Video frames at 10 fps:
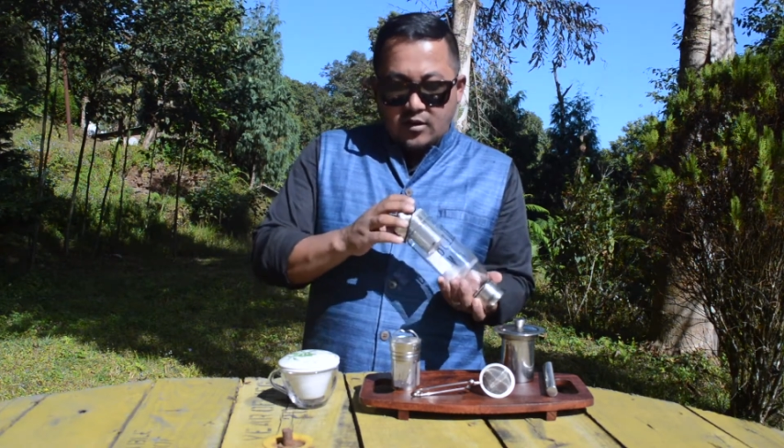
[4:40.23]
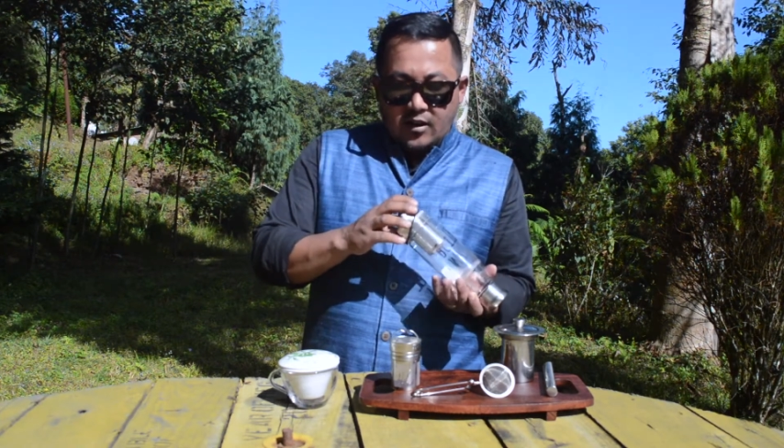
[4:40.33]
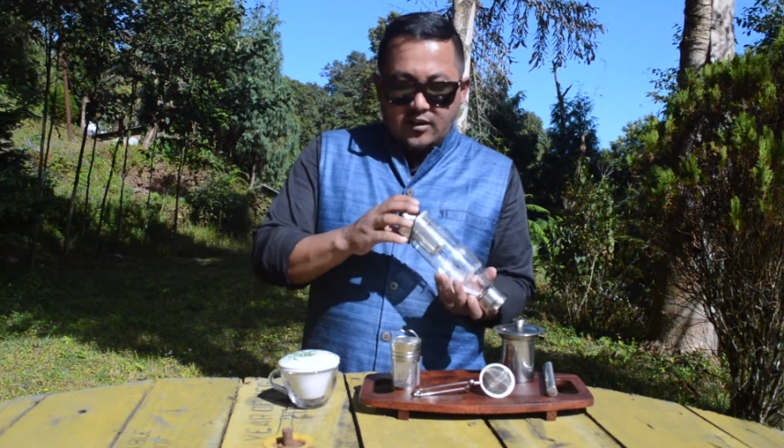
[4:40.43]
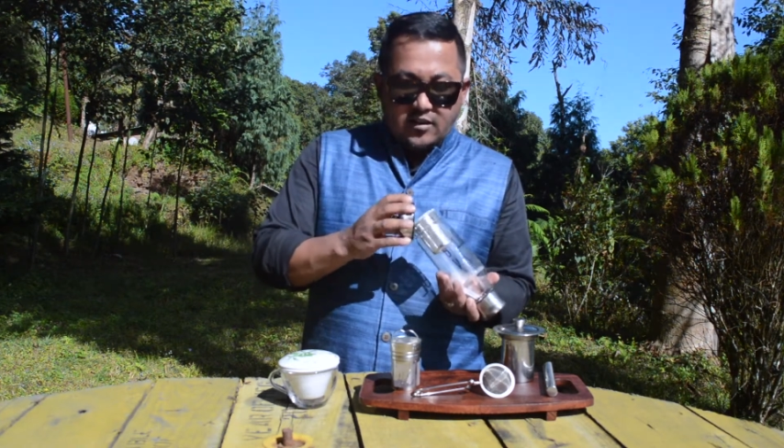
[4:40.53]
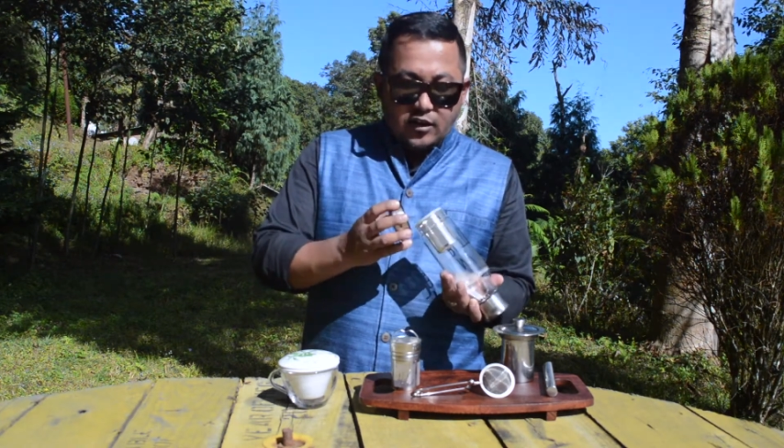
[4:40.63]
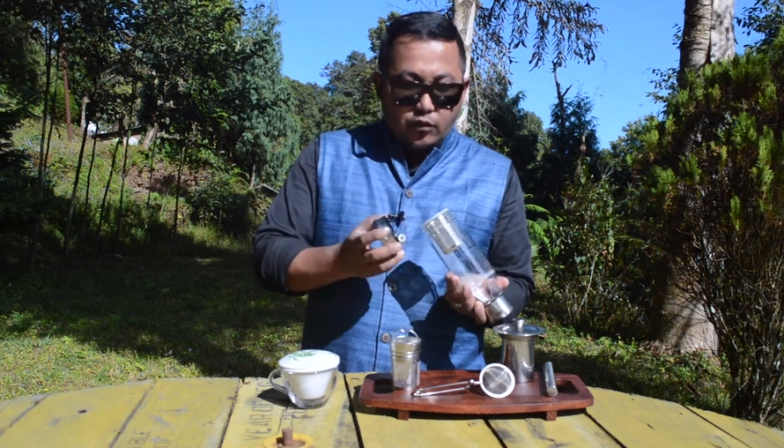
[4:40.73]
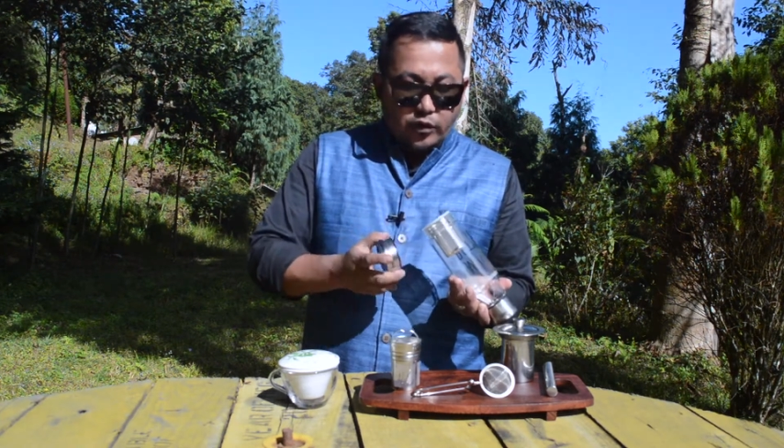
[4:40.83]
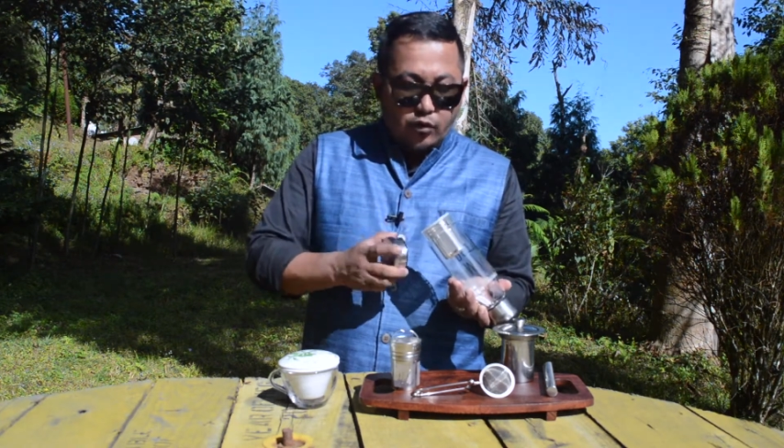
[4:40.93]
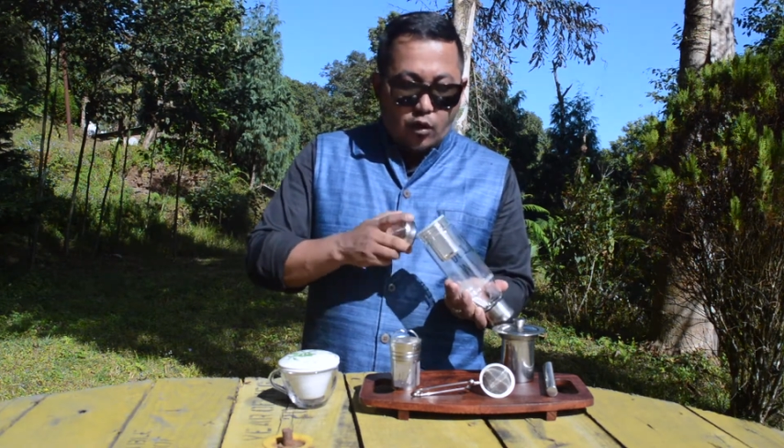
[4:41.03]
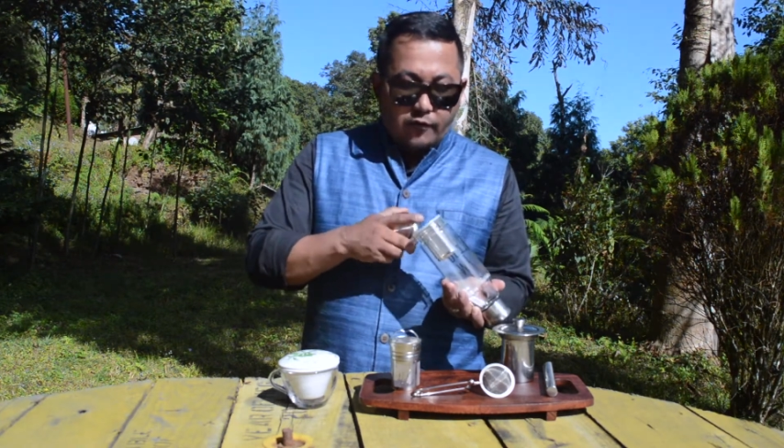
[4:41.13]
let's say you're
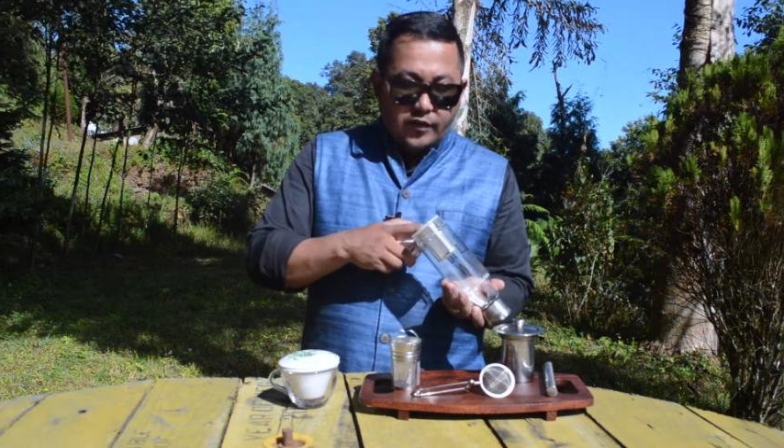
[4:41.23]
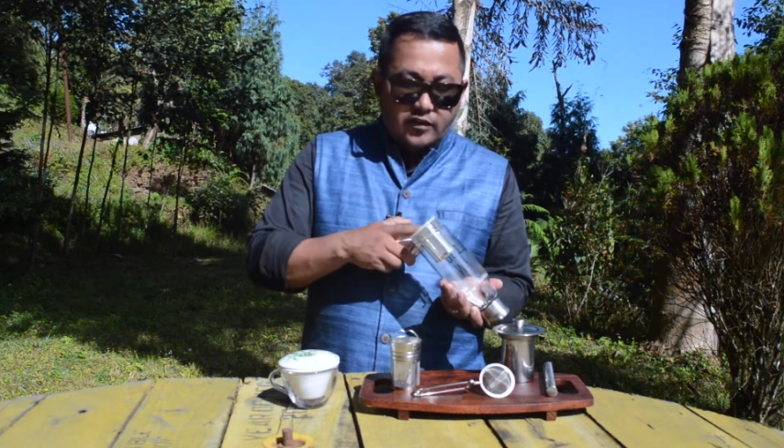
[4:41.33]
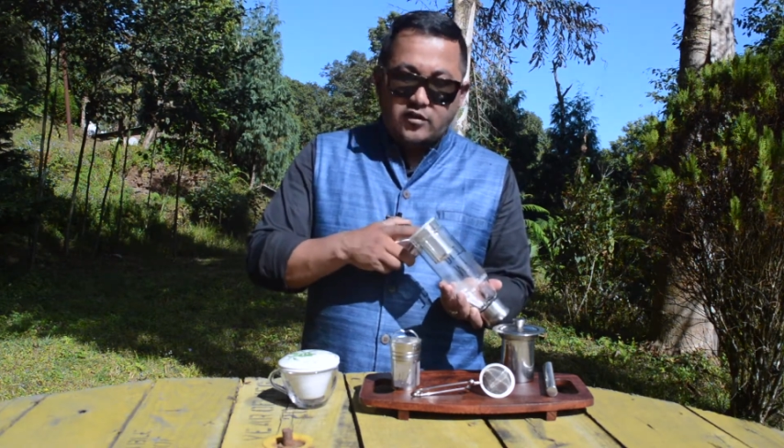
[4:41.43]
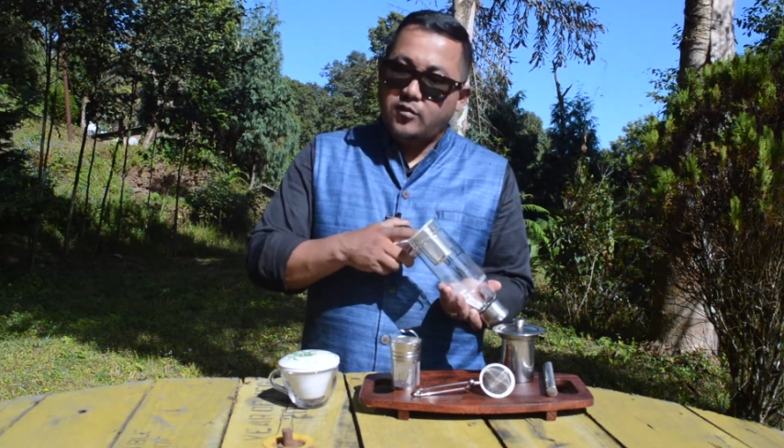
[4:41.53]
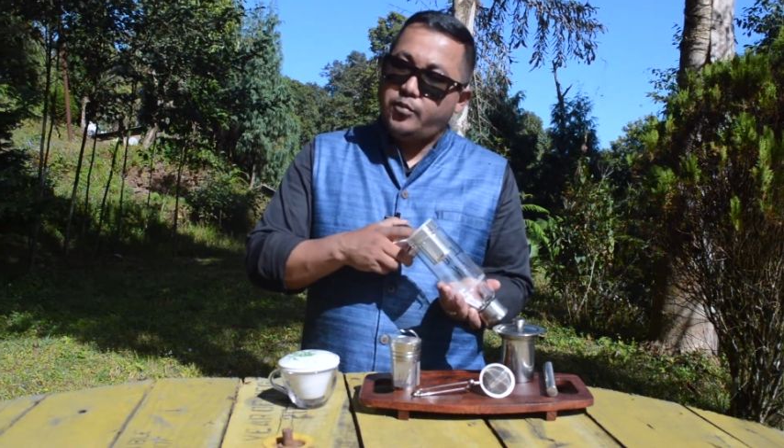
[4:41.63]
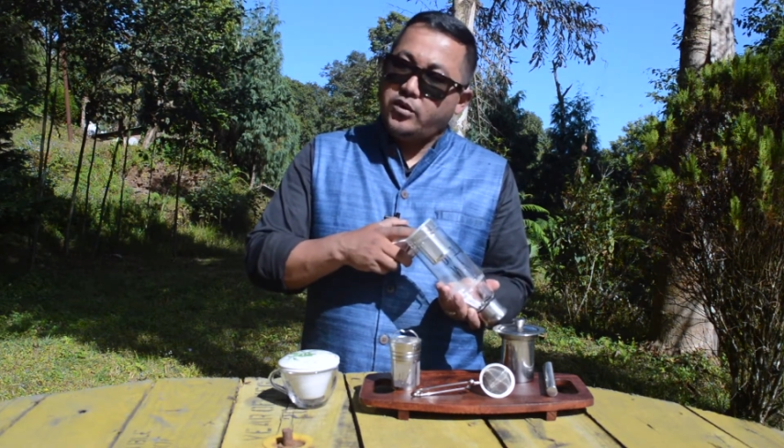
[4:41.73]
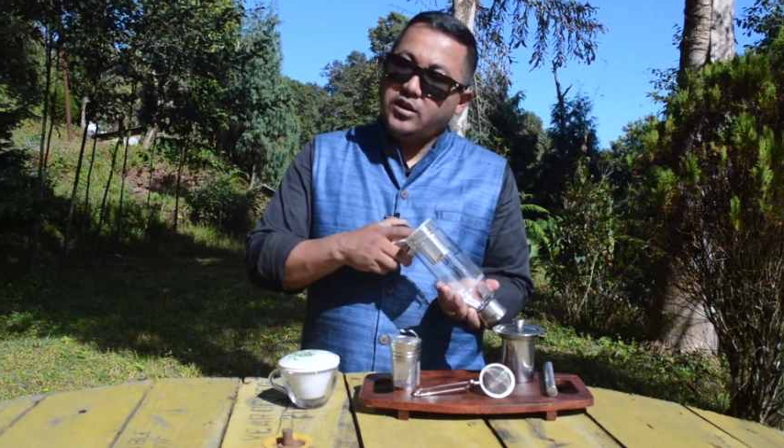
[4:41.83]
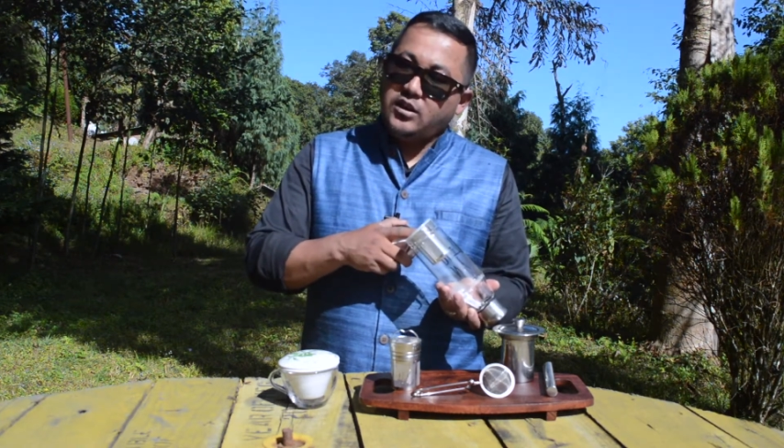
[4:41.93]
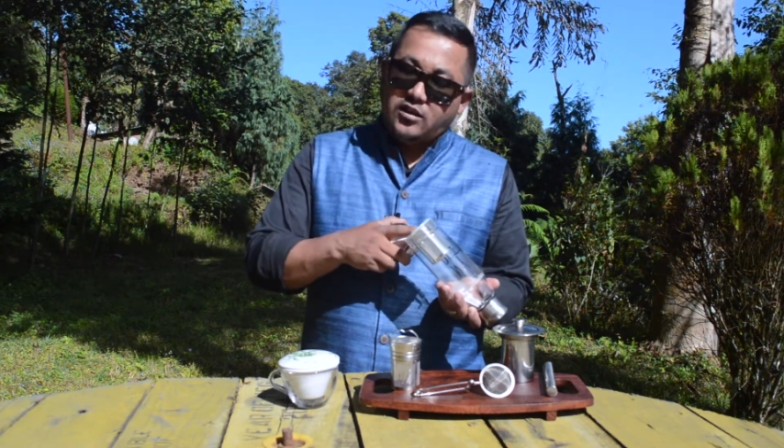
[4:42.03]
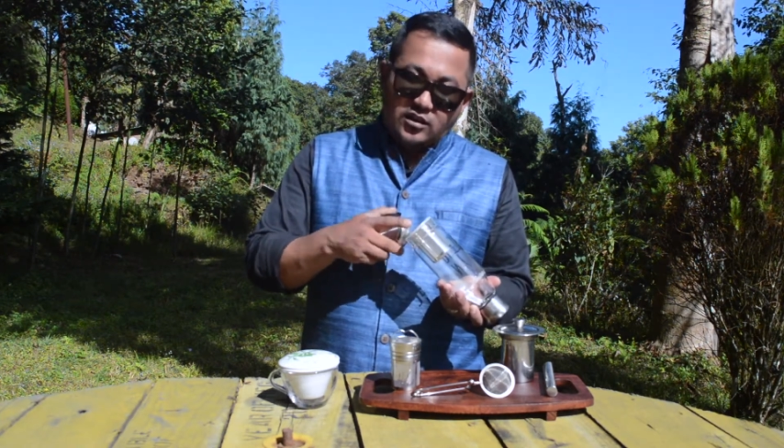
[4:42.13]
going to office, you're
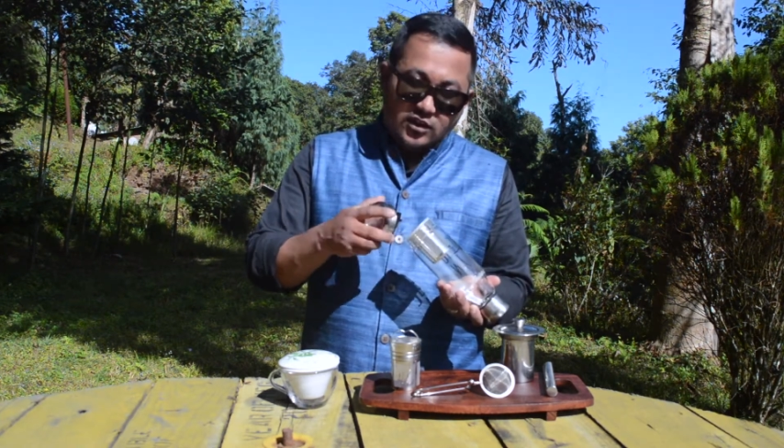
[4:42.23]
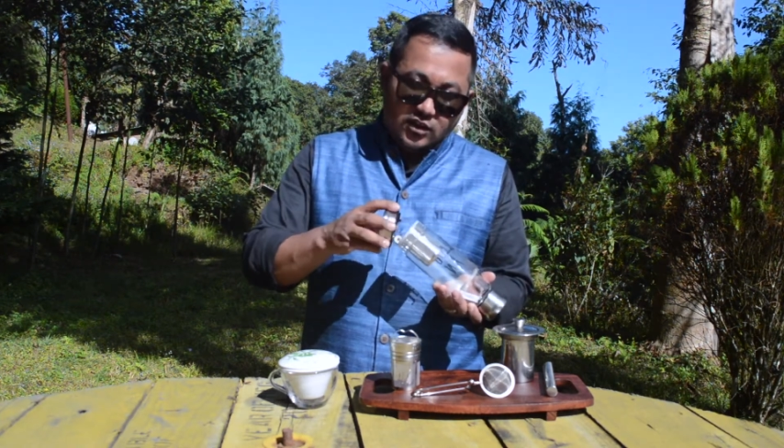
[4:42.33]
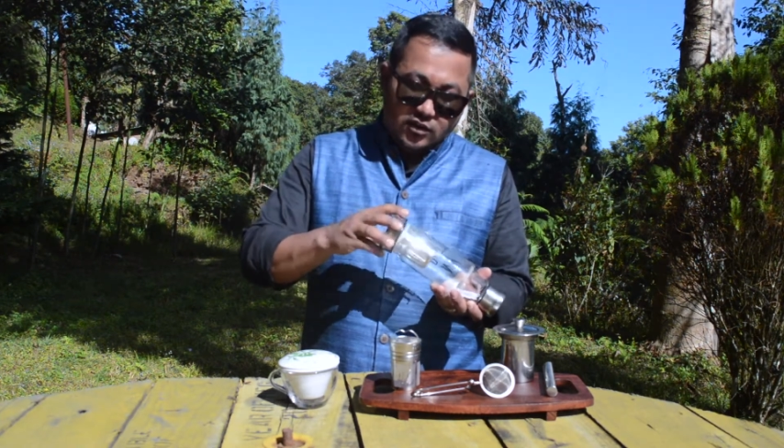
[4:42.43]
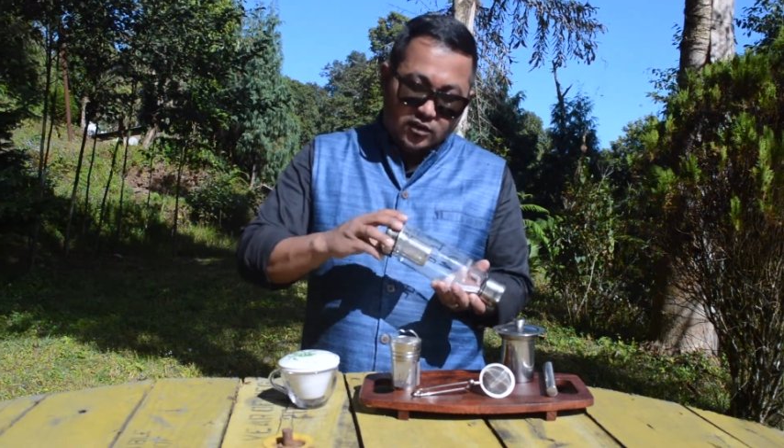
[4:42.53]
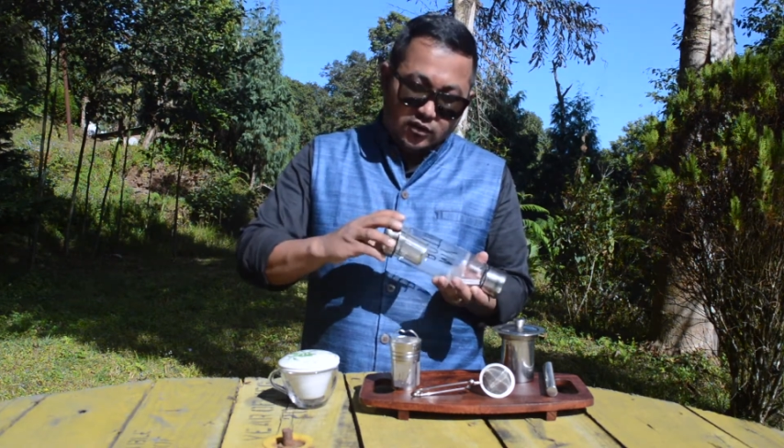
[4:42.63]
putting in tea here,